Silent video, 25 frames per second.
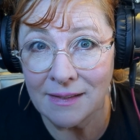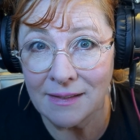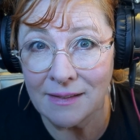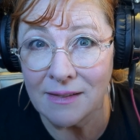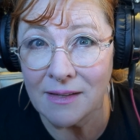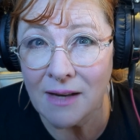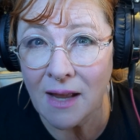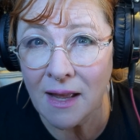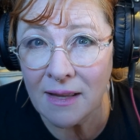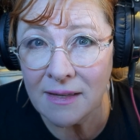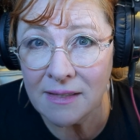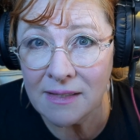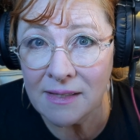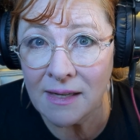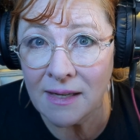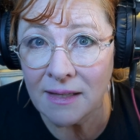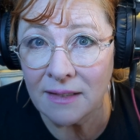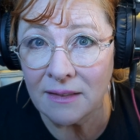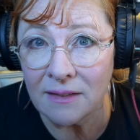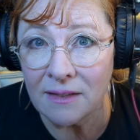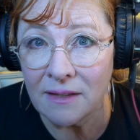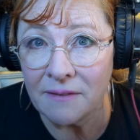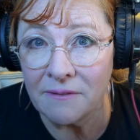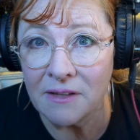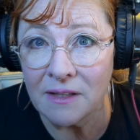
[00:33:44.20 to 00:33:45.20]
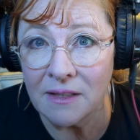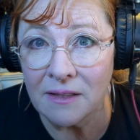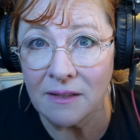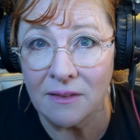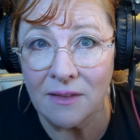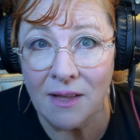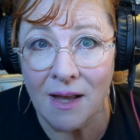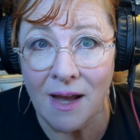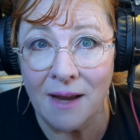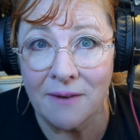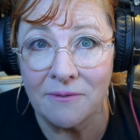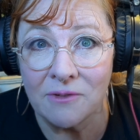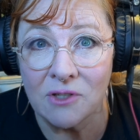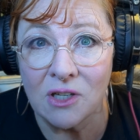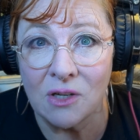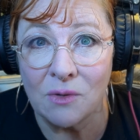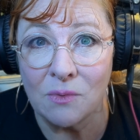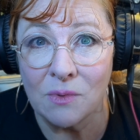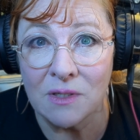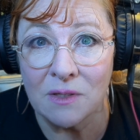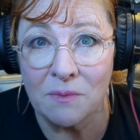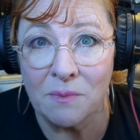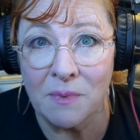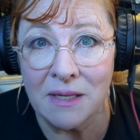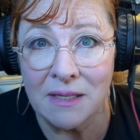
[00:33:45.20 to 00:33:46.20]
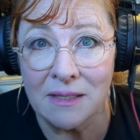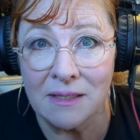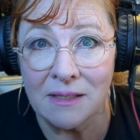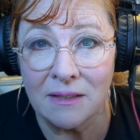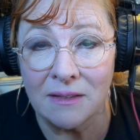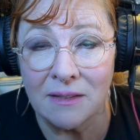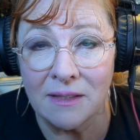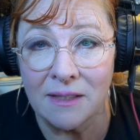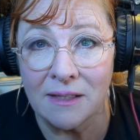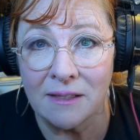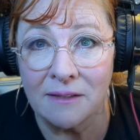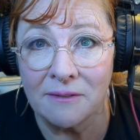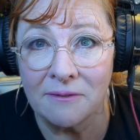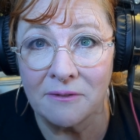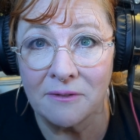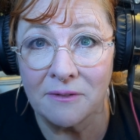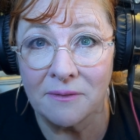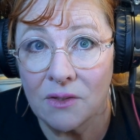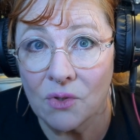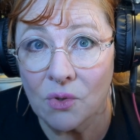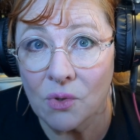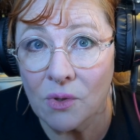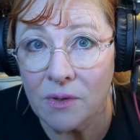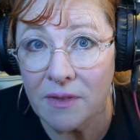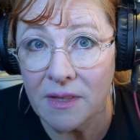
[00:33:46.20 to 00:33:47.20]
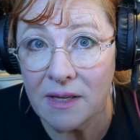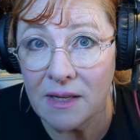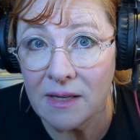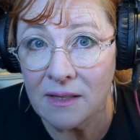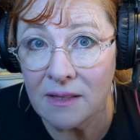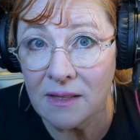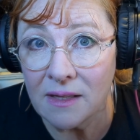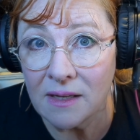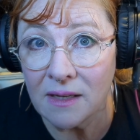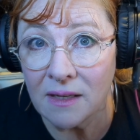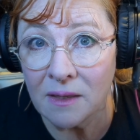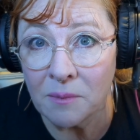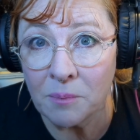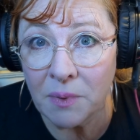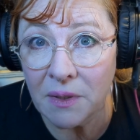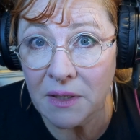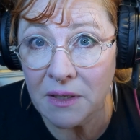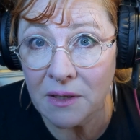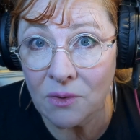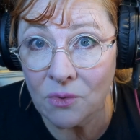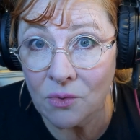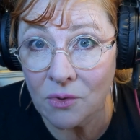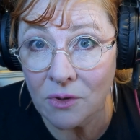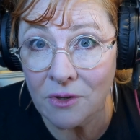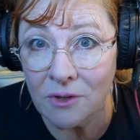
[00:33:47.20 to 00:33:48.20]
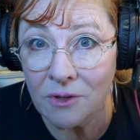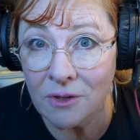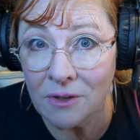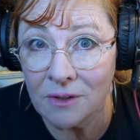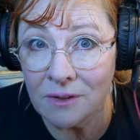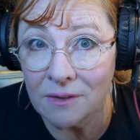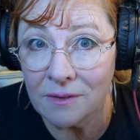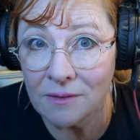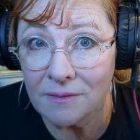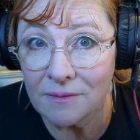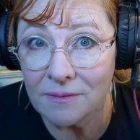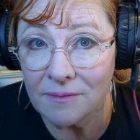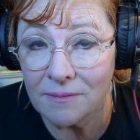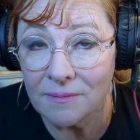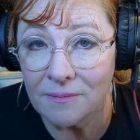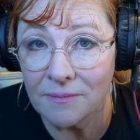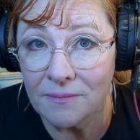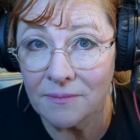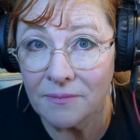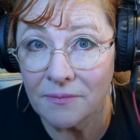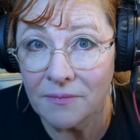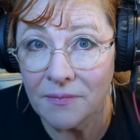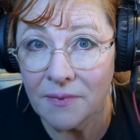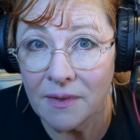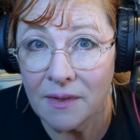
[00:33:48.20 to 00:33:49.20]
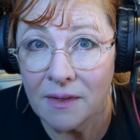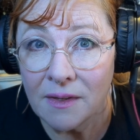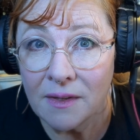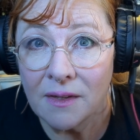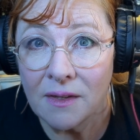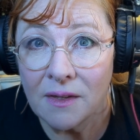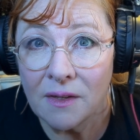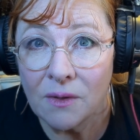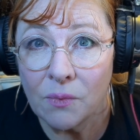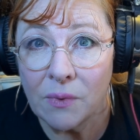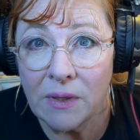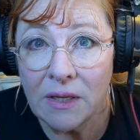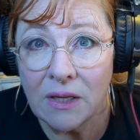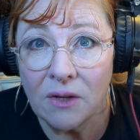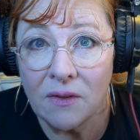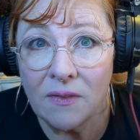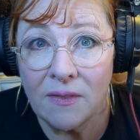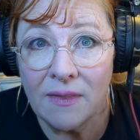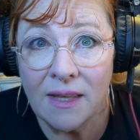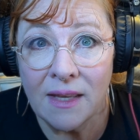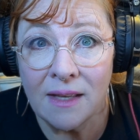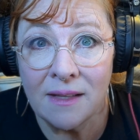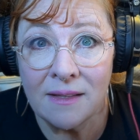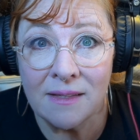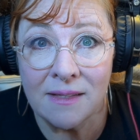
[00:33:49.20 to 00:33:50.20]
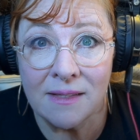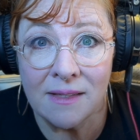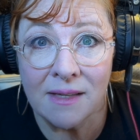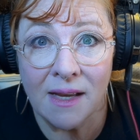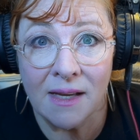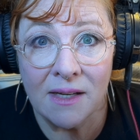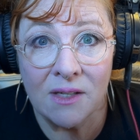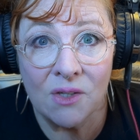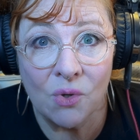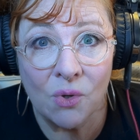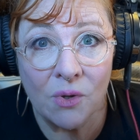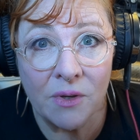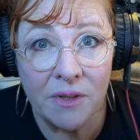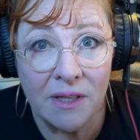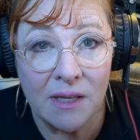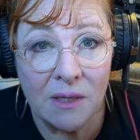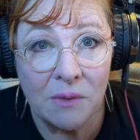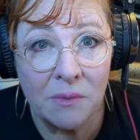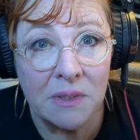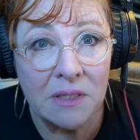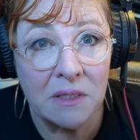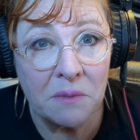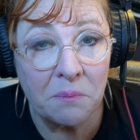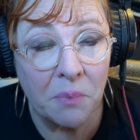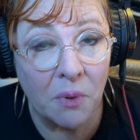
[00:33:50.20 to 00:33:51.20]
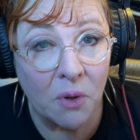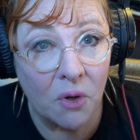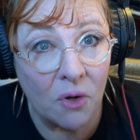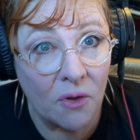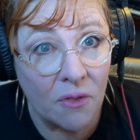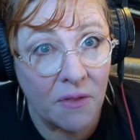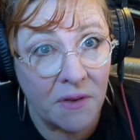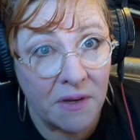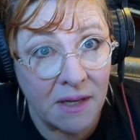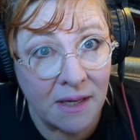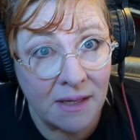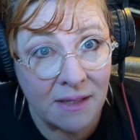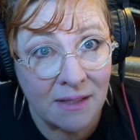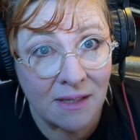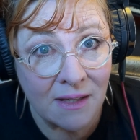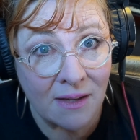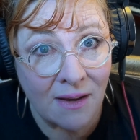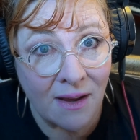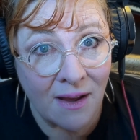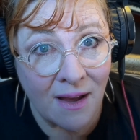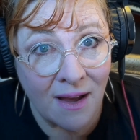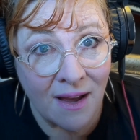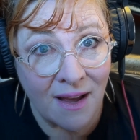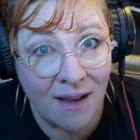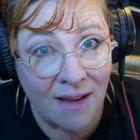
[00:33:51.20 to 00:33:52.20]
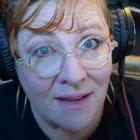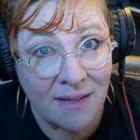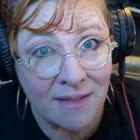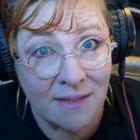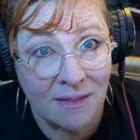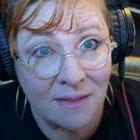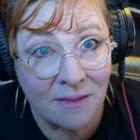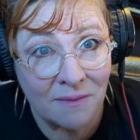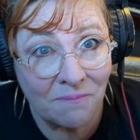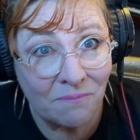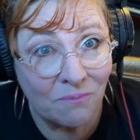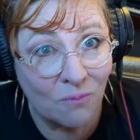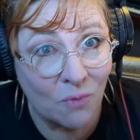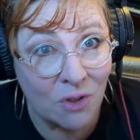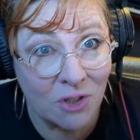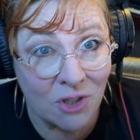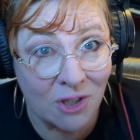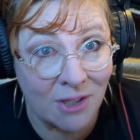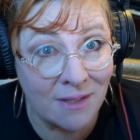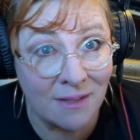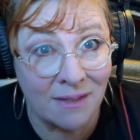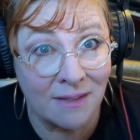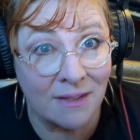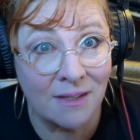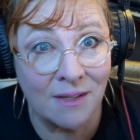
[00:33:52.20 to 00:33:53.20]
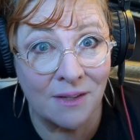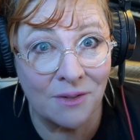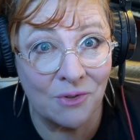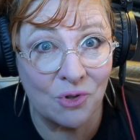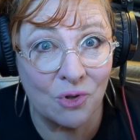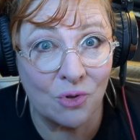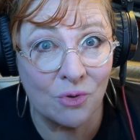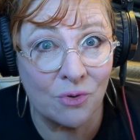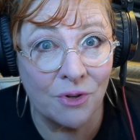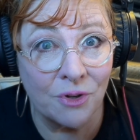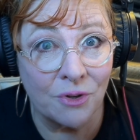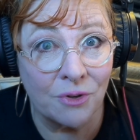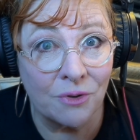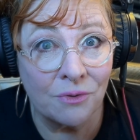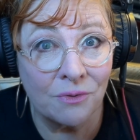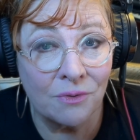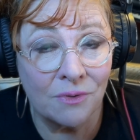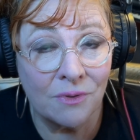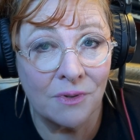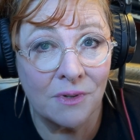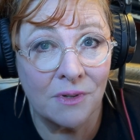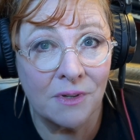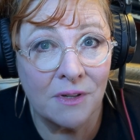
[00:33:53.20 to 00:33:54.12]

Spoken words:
not yet living the life she was meant to live? Dorothy in the implicate order? We could then say Dorothy was birthed into Oz, which isn't untrue.